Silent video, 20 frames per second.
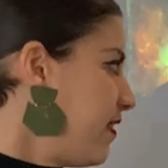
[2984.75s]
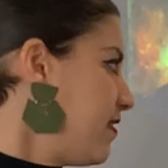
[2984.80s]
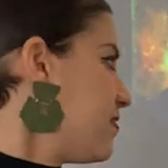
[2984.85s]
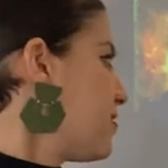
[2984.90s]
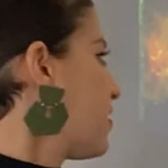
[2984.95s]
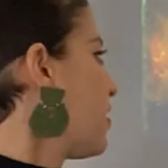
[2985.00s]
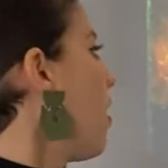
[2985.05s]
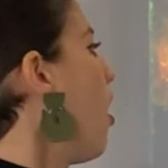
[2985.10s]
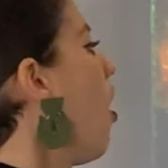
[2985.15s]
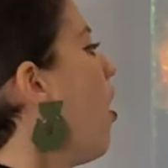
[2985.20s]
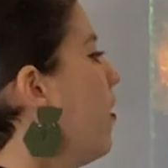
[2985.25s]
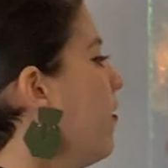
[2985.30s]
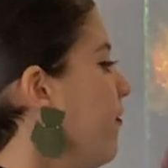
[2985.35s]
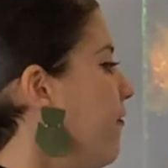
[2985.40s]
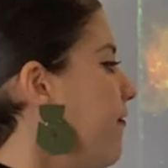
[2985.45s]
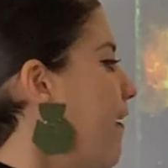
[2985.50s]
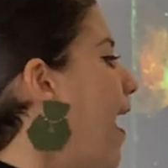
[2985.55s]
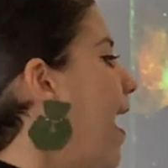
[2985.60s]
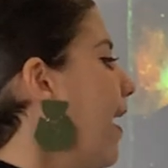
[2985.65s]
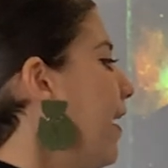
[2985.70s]
is on
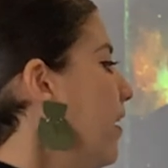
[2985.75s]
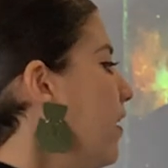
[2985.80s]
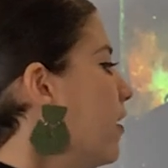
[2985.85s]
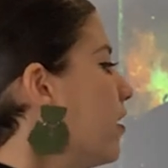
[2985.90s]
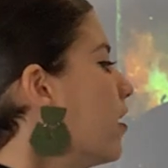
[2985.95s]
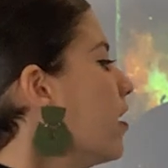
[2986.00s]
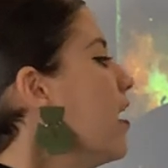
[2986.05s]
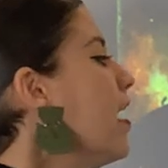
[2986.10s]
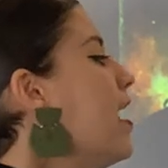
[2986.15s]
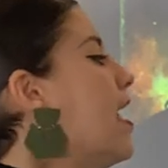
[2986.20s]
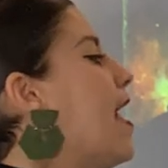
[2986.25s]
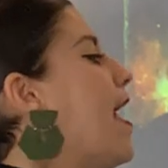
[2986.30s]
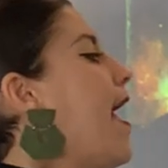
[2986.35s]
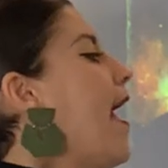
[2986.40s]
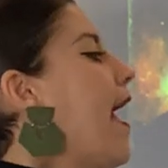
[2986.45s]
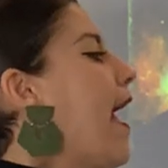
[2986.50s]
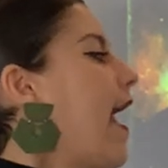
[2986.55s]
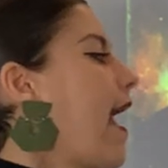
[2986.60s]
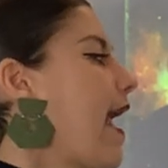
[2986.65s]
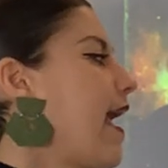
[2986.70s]
fire.
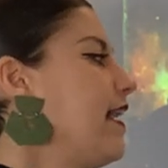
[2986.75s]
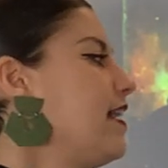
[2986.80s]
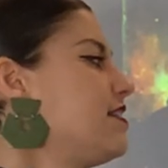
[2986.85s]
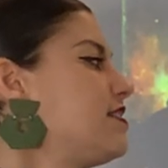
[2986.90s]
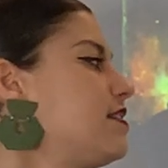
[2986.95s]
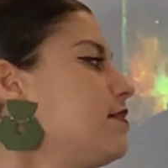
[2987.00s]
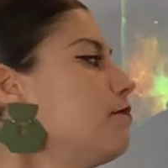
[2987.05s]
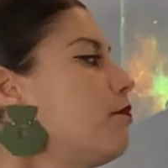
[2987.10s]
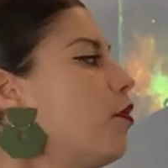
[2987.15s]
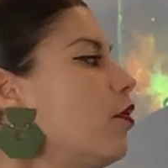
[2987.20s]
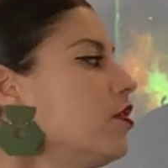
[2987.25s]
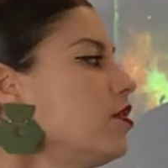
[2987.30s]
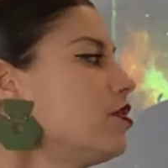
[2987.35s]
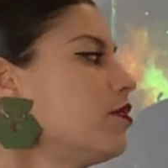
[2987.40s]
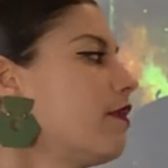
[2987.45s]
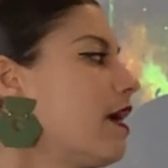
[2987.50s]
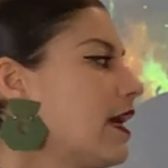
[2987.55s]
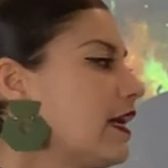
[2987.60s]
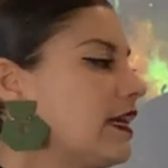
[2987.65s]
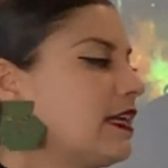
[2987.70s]
And it's important to
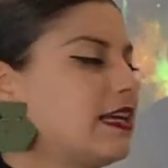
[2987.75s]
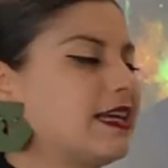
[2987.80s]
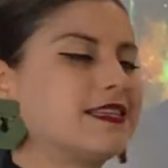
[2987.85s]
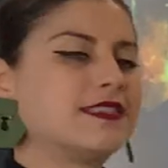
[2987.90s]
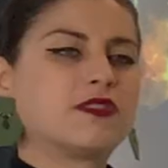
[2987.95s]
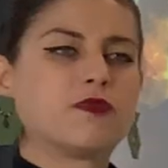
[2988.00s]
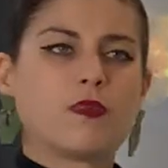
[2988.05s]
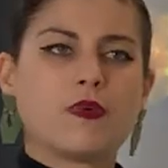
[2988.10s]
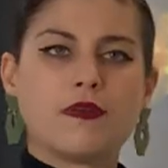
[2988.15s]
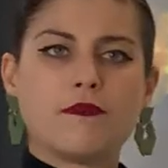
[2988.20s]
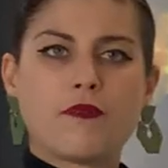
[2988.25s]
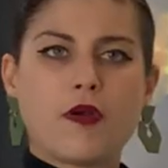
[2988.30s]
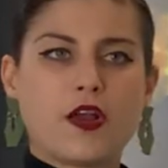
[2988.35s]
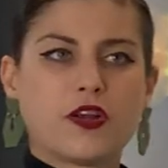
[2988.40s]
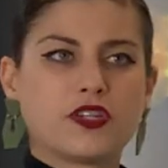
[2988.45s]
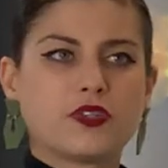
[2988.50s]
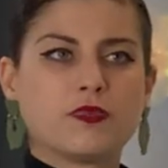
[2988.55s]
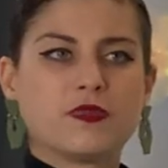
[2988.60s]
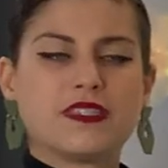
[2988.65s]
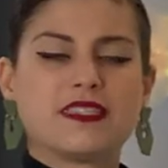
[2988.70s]
recognize when
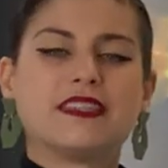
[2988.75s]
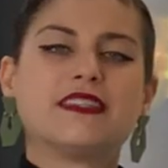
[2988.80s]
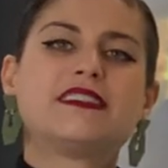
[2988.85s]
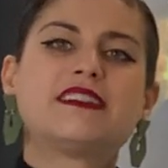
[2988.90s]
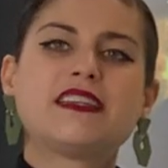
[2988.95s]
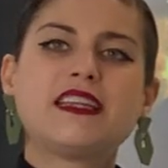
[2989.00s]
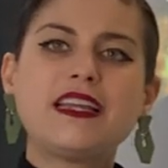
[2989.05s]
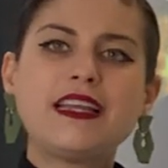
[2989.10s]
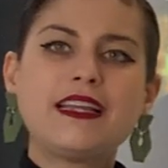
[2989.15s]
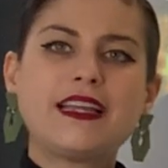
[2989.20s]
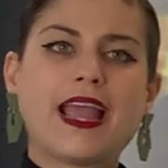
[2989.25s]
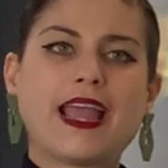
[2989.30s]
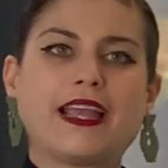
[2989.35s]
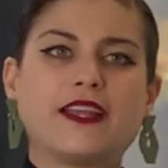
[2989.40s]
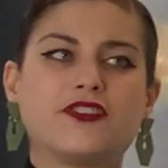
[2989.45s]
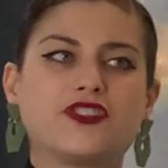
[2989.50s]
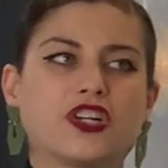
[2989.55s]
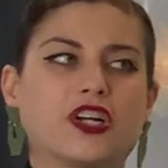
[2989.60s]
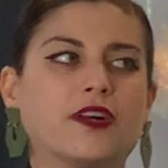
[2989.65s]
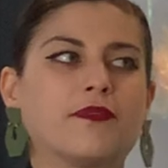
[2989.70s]
Bosch was a
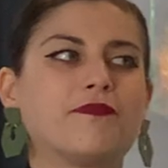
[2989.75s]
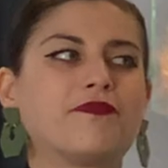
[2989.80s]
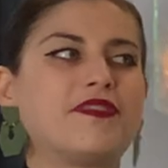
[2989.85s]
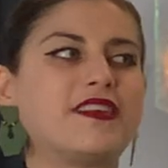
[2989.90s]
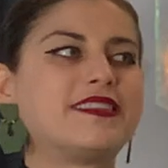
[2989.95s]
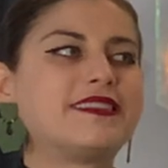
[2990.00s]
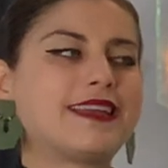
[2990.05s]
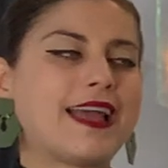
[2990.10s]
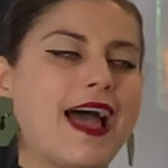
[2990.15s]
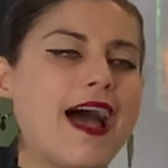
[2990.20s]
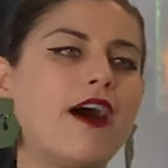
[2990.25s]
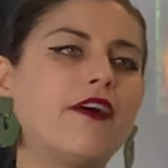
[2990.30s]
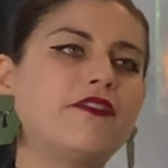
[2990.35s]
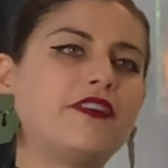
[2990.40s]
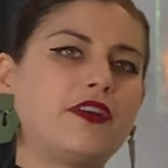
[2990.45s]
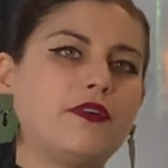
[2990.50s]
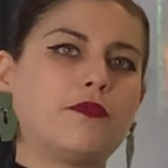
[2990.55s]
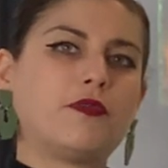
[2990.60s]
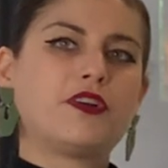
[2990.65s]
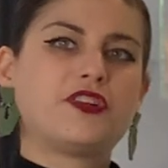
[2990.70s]
teenager, the town
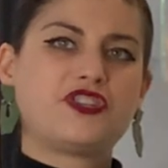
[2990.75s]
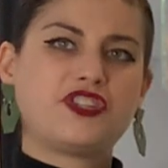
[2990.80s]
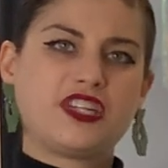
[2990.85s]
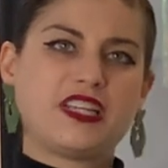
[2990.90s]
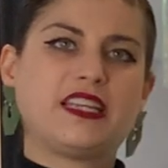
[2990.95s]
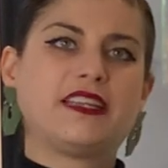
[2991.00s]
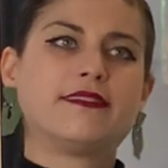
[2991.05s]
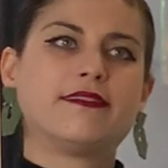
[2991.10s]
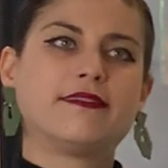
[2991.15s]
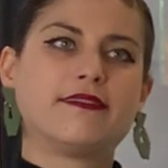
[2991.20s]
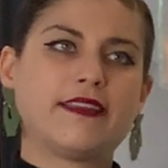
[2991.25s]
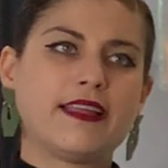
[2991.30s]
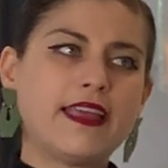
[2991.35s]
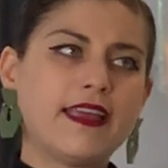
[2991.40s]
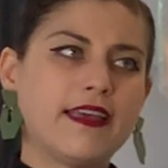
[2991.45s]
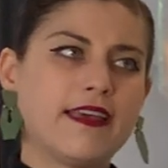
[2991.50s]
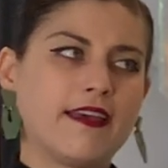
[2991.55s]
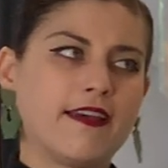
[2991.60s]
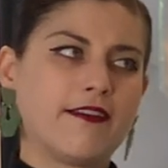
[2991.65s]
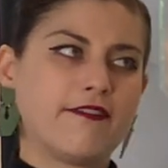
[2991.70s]
in which he
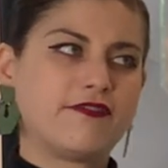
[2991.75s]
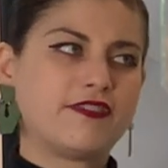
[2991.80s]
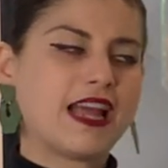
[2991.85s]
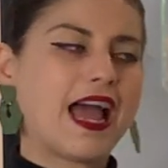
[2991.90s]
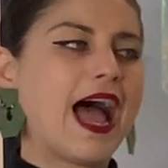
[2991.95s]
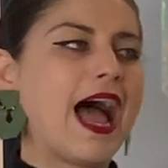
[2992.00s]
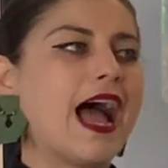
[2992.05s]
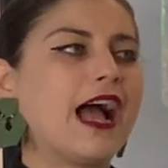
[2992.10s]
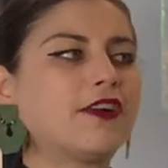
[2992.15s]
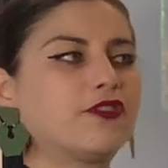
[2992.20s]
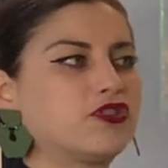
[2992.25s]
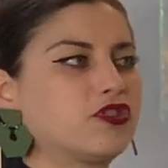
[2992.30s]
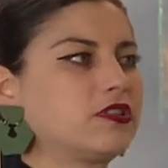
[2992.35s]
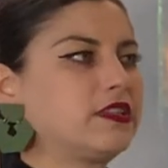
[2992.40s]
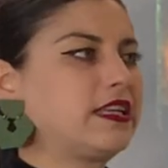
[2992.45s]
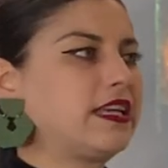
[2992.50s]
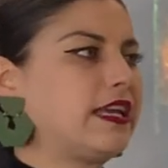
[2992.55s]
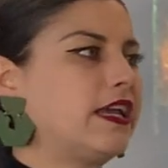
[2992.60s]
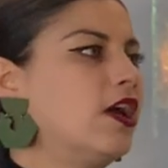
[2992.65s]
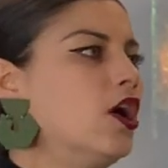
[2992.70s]
lived
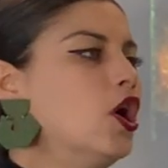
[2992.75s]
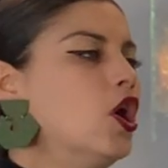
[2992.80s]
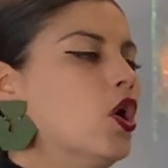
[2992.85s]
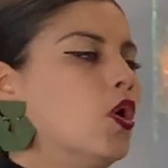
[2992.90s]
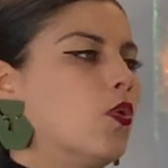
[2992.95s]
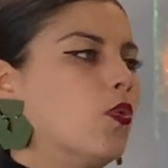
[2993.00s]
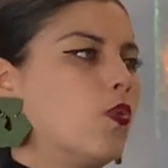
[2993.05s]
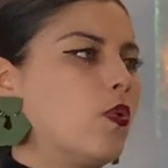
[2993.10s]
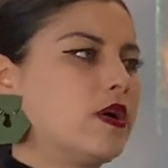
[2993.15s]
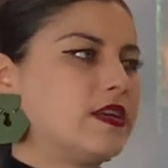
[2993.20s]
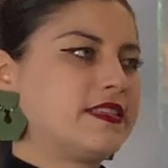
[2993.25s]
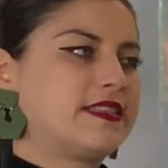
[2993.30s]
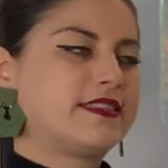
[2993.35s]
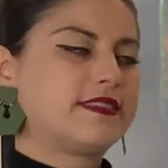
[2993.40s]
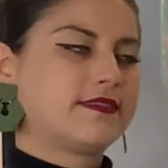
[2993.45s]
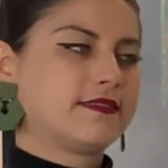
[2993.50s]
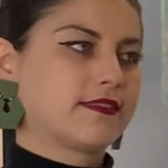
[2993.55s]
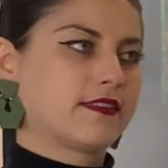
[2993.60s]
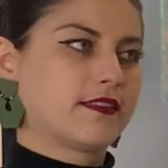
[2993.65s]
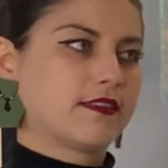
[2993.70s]
actually
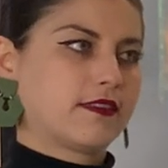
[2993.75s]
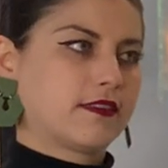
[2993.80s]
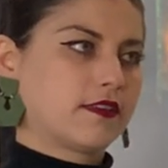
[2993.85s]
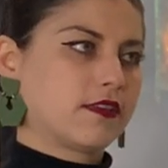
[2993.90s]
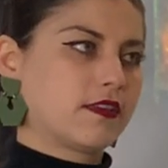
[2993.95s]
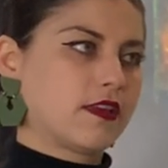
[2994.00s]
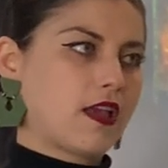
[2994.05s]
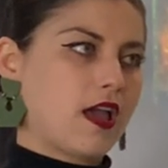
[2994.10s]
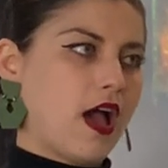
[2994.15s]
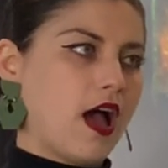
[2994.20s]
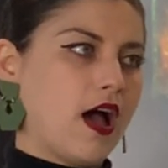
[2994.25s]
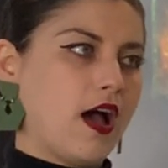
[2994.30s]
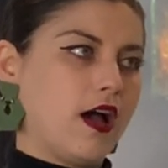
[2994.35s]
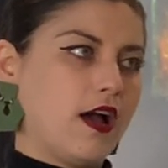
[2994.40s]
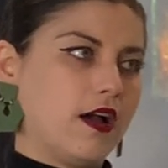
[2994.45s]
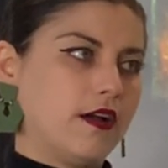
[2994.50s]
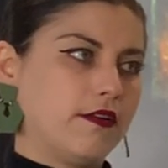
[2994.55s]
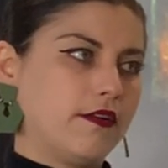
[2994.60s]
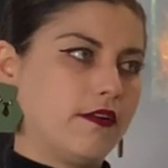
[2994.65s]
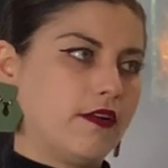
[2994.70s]
was
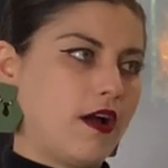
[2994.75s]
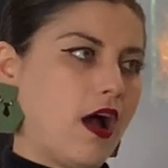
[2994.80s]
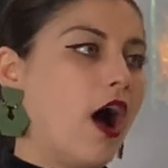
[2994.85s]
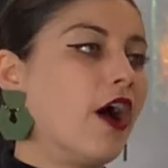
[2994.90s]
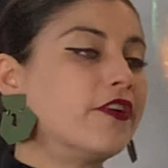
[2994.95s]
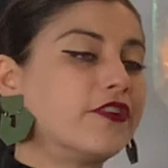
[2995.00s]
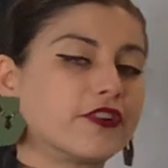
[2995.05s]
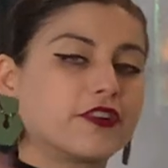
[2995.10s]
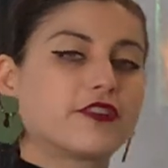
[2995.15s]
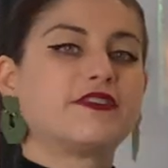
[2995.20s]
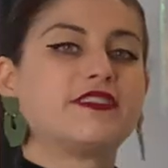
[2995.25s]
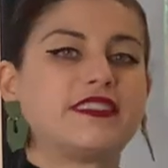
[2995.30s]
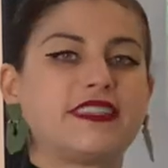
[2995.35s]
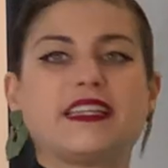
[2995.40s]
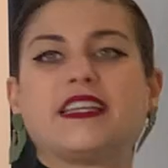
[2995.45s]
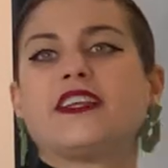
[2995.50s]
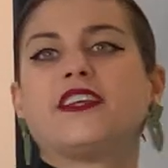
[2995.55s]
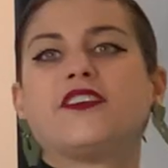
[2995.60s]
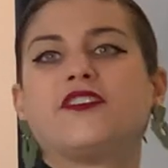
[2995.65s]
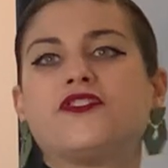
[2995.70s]
uh, under
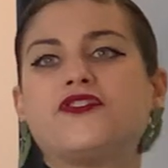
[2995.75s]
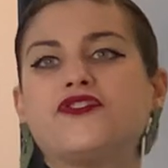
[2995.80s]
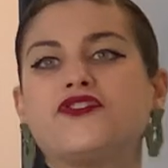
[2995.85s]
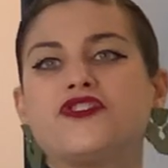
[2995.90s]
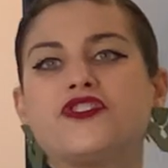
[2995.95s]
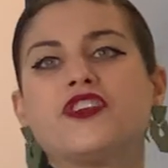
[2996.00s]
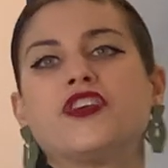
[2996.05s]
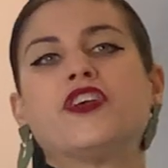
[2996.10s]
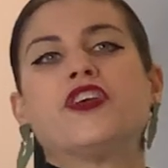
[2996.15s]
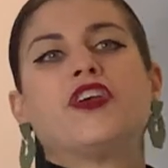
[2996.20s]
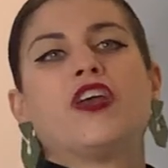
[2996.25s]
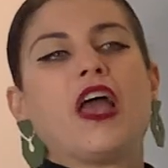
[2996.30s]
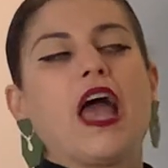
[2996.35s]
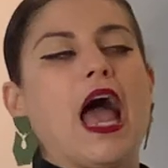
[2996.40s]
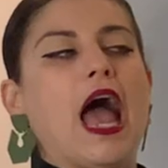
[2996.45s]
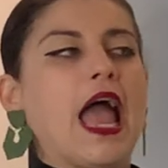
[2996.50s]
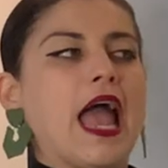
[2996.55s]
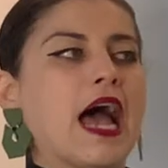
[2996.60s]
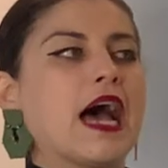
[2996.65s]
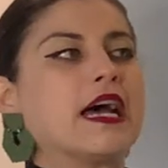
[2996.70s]
siege
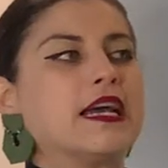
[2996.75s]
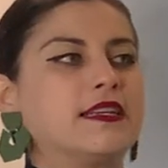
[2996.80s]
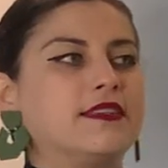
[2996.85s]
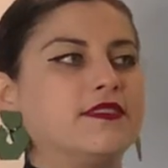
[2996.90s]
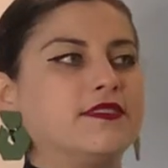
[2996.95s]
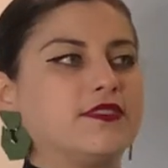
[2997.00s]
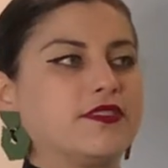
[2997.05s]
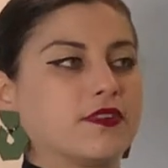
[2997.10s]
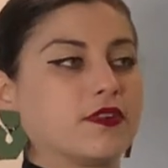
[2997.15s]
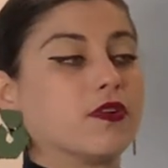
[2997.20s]
and